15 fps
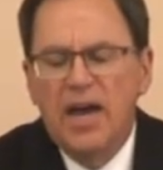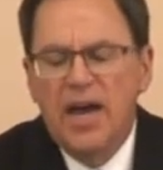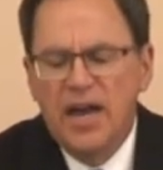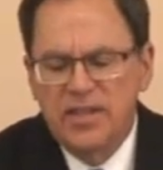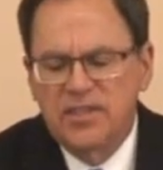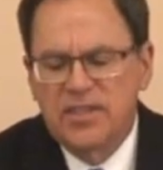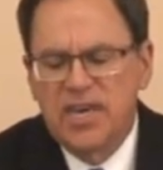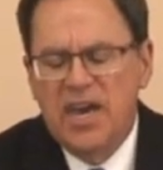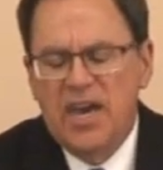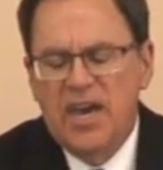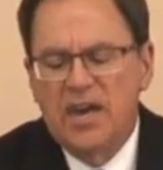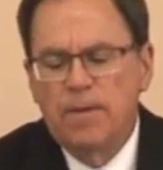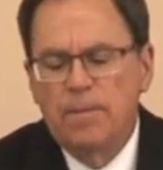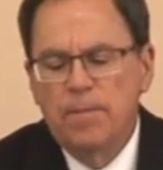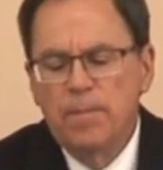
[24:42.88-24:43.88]
as
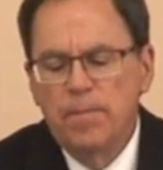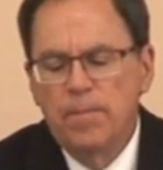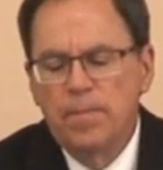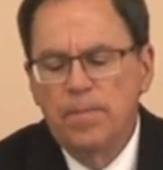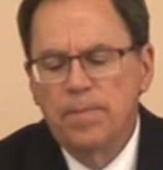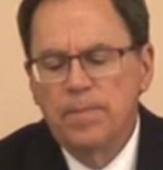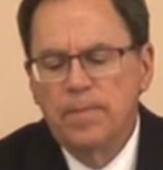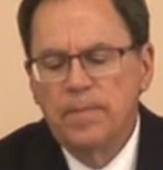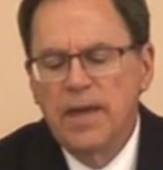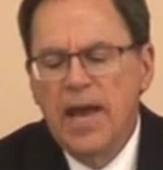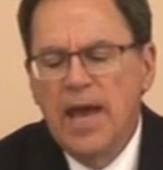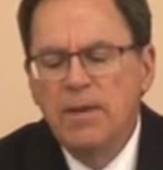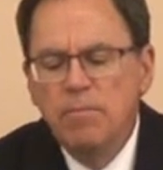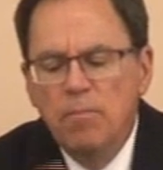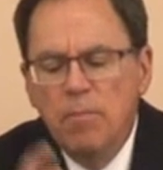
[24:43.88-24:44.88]
king.
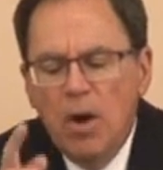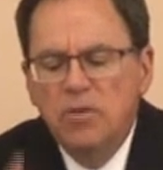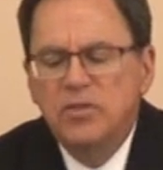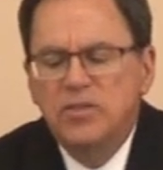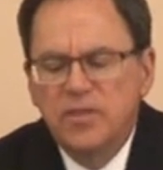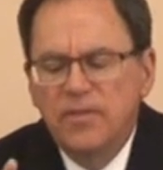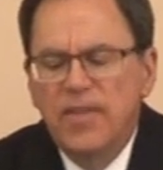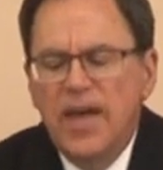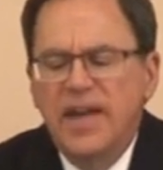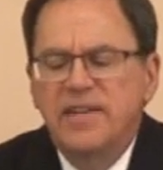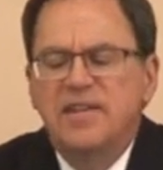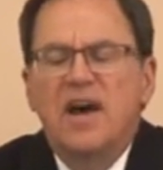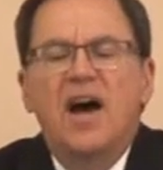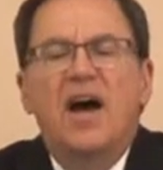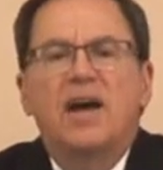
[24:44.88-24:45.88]
And most of
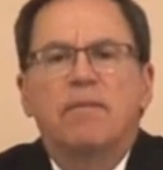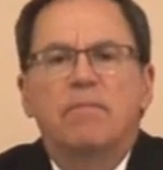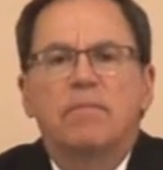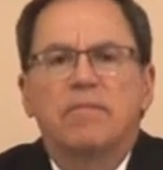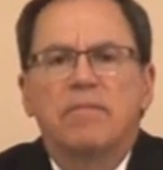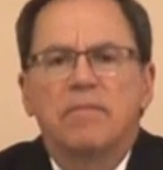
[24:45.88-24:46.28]
that time,